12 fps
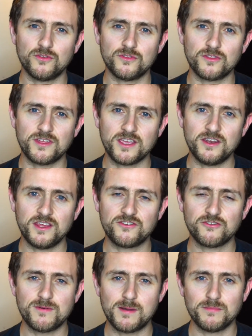the thing you need
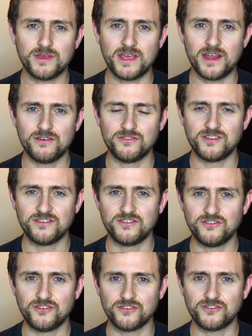to remember here is this
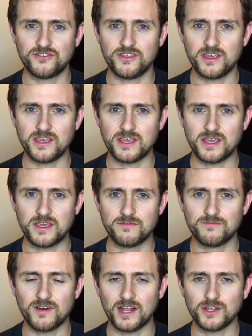is just the
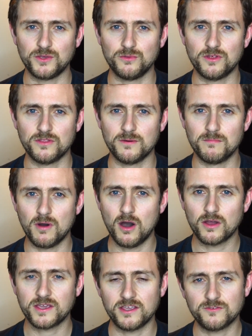value that the
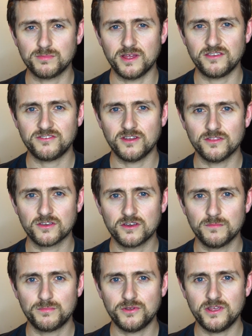market is placing on the
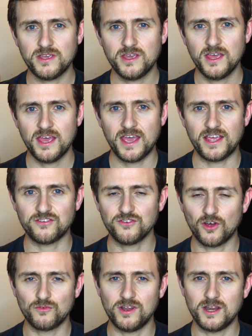company. It's
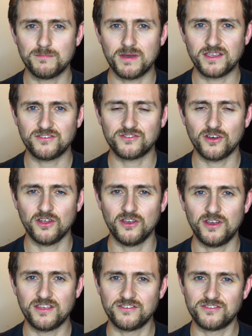not really based
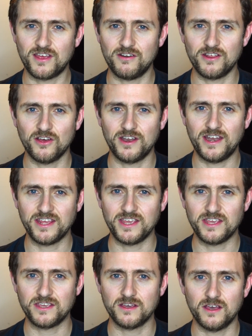on necessarily on
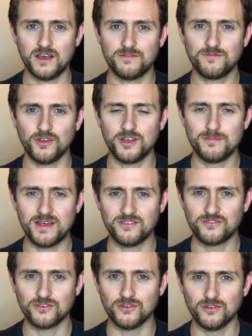any
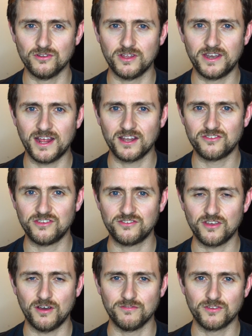fundamental analysis
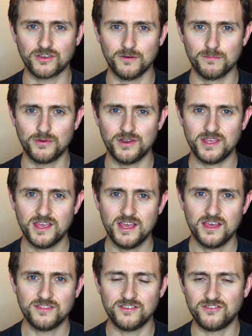of the company.
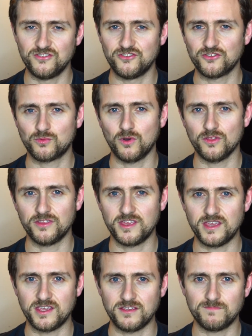This is just what
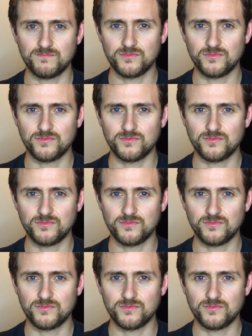the